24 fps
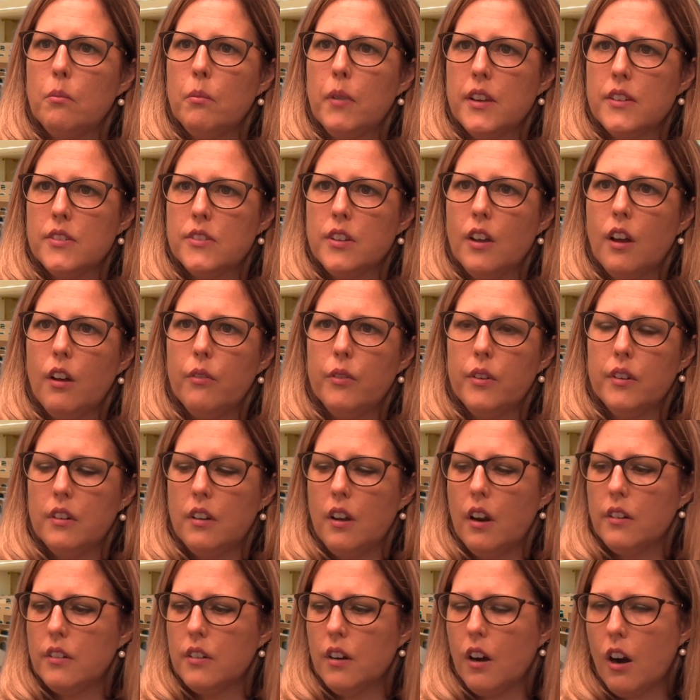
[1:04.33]
myself and
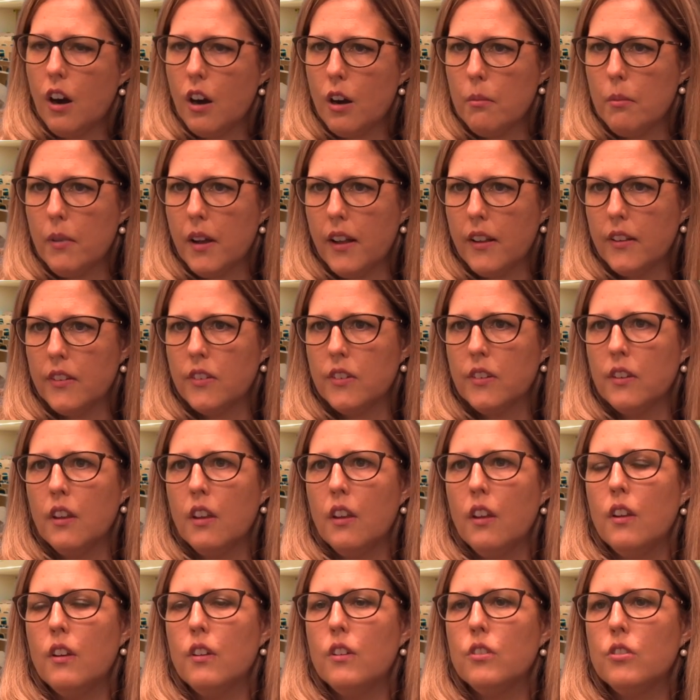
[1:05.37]
Doctor Harmatz
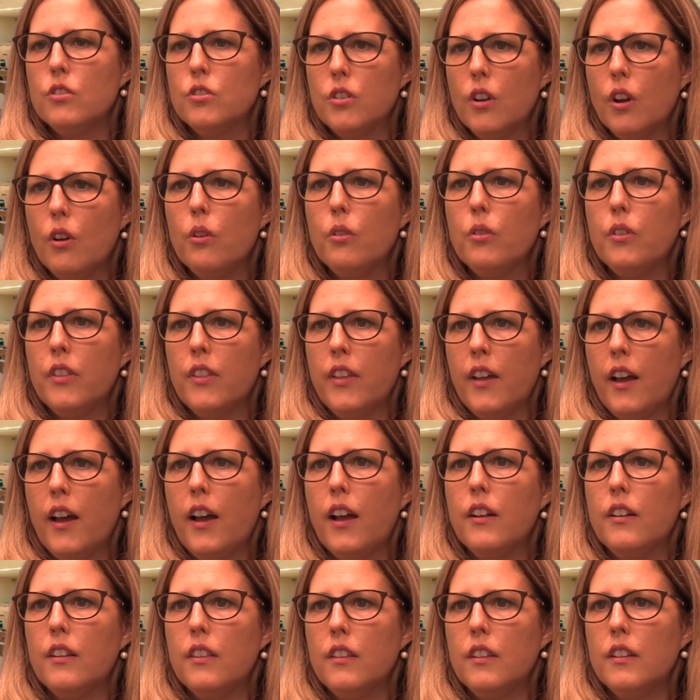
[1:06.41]
showed
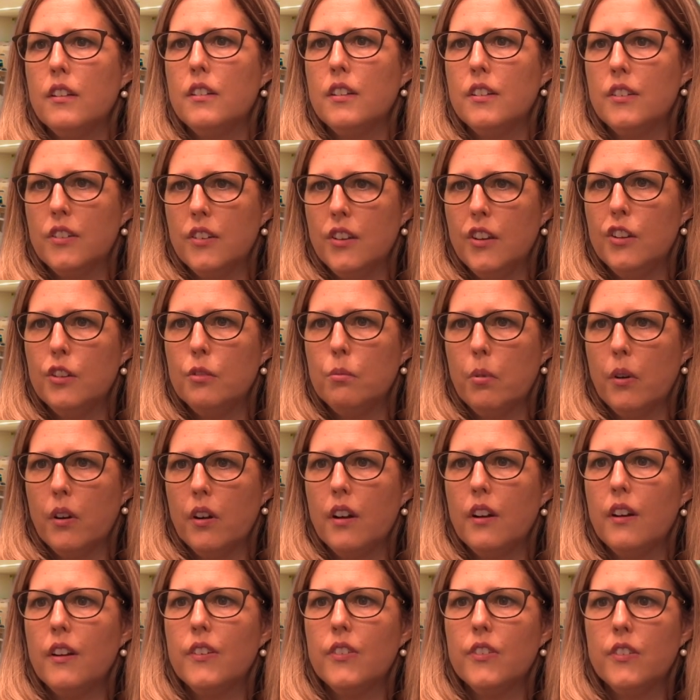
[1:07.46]
that the disease
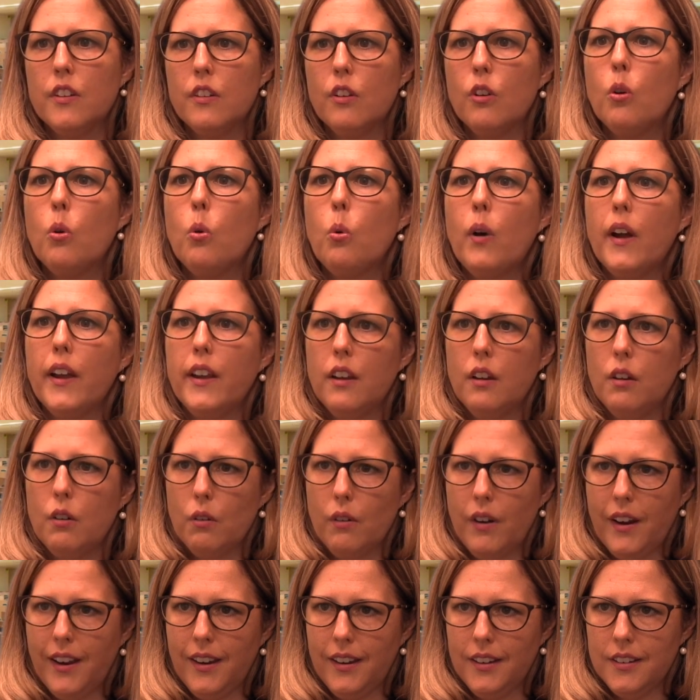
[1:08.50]
burden is still quite
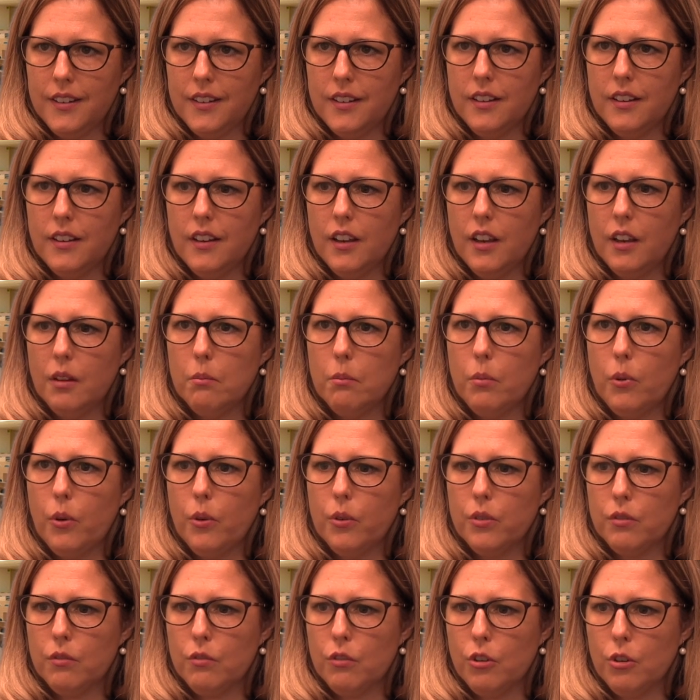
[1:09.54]
great in
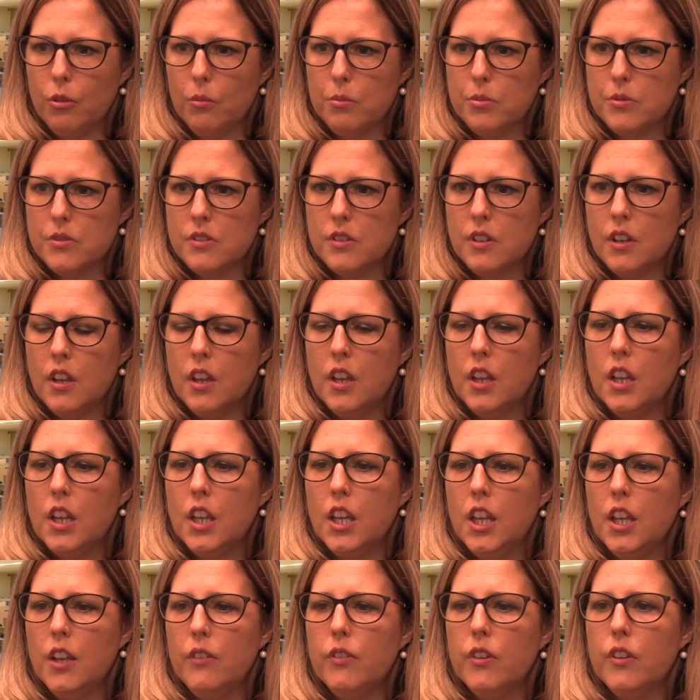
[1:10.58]
both groups,
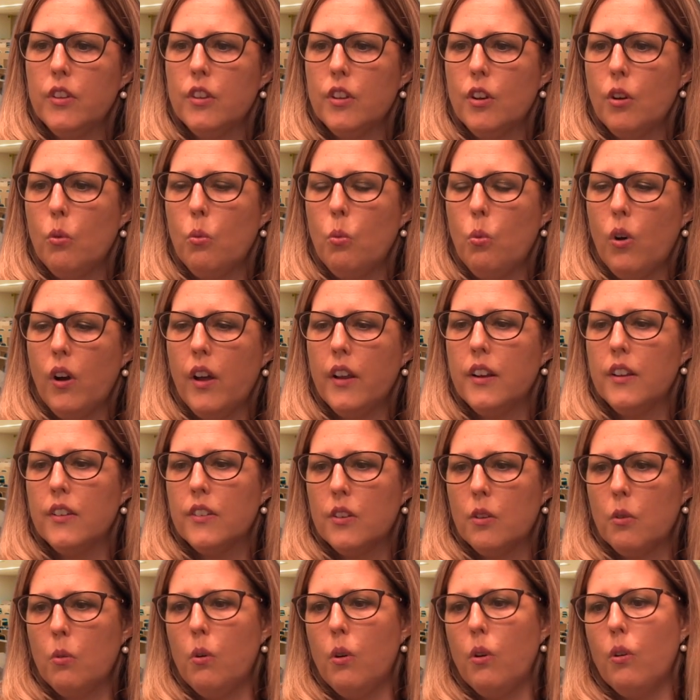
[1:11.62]
even though one
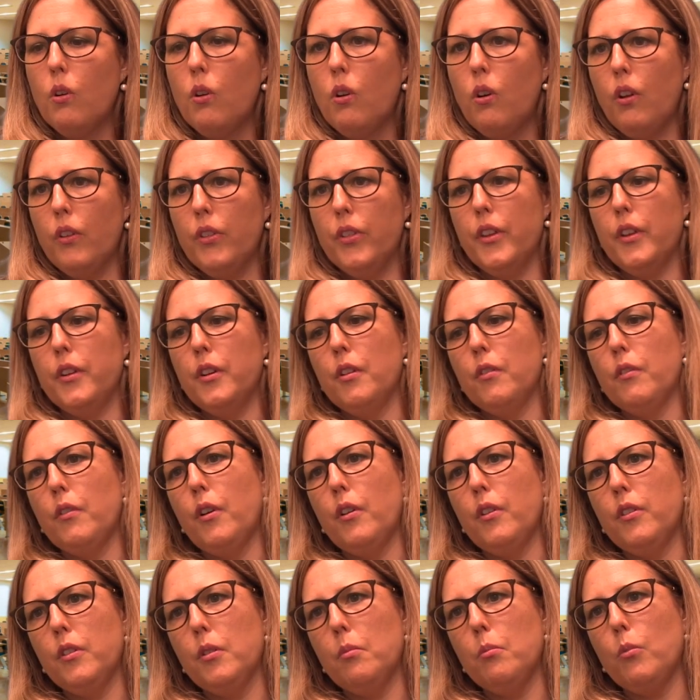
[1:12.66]
is, quote, called
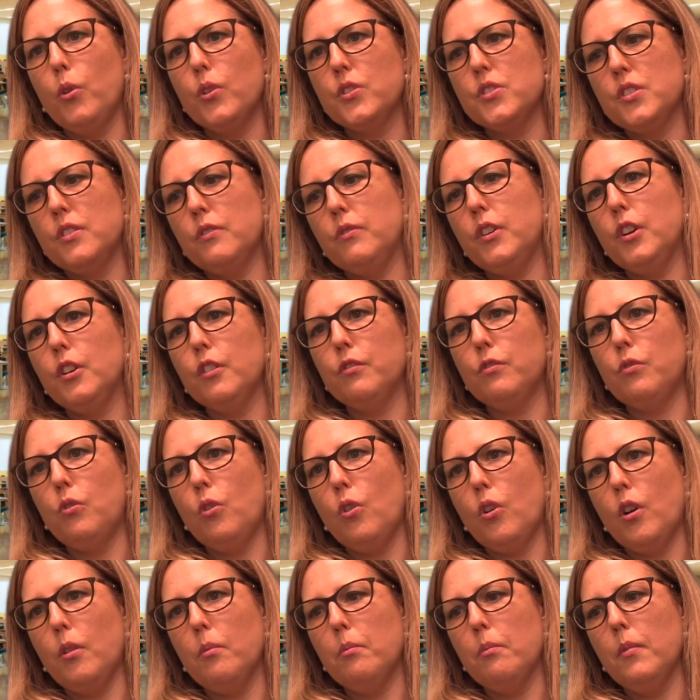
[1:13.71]
the, the more severe
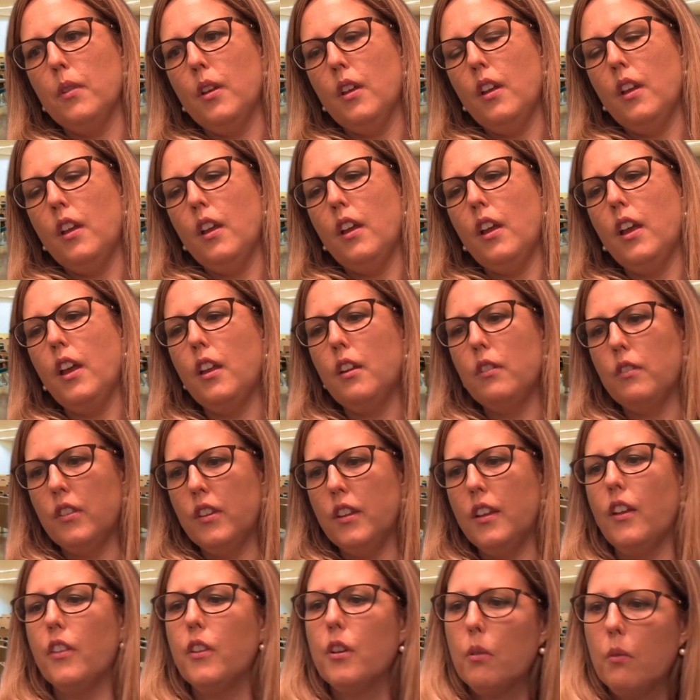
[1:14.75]
form and
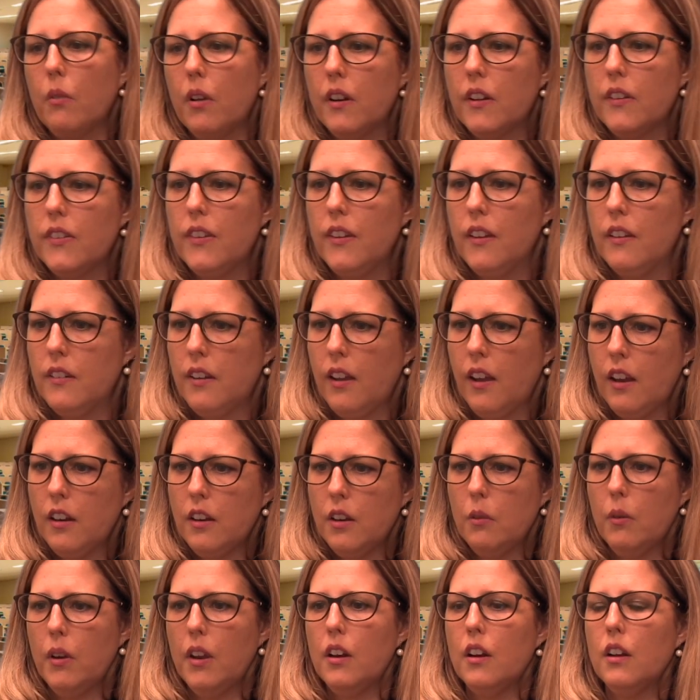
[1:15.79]
the other one is the
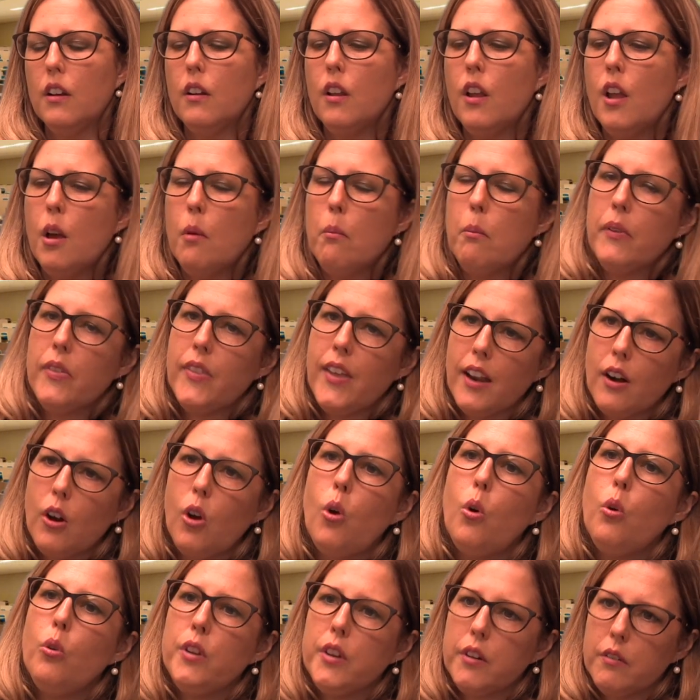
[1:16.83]
attenuated. But that
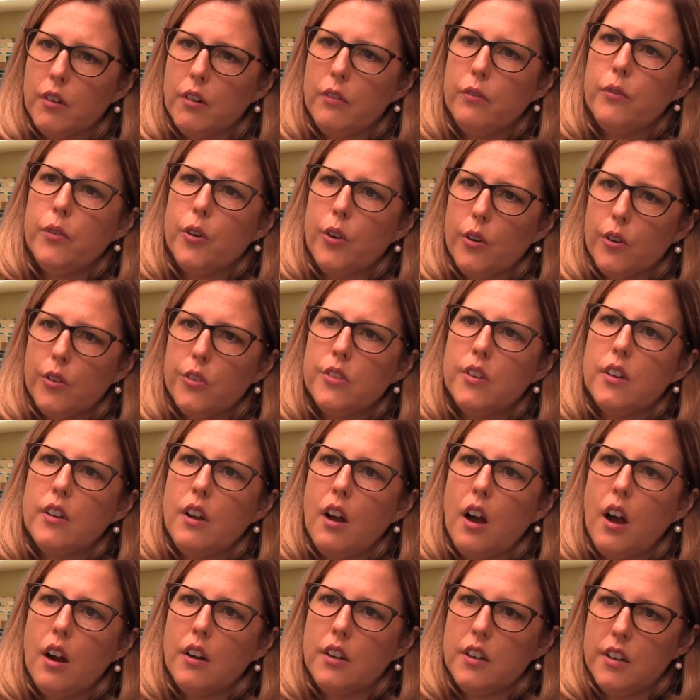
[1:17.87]
only refers to
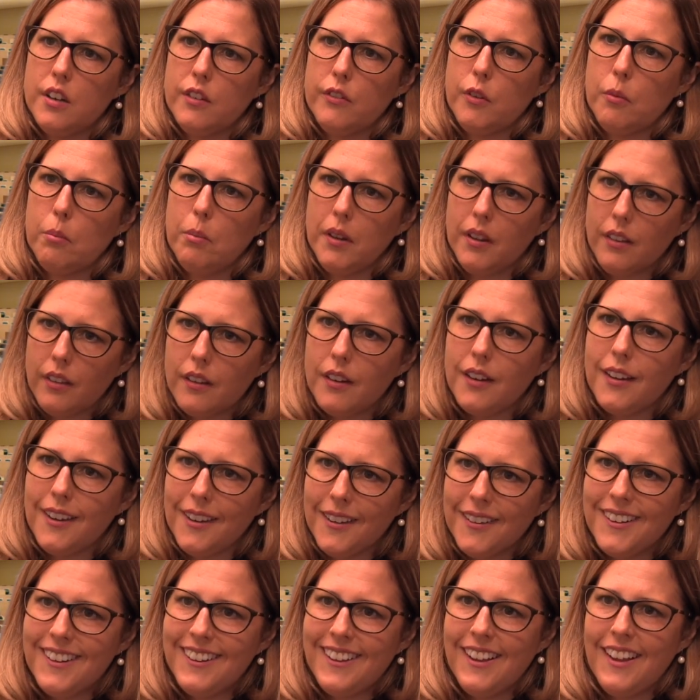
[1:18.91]
cognitive
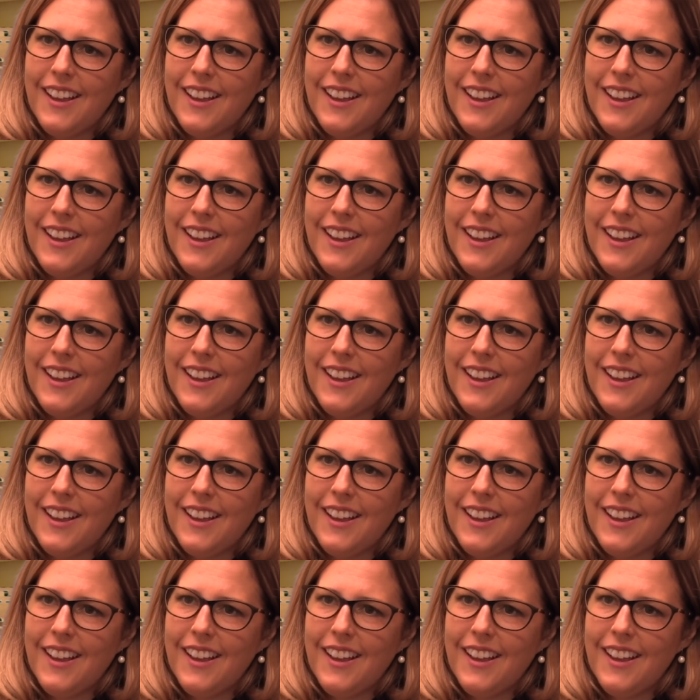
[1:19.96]
ability.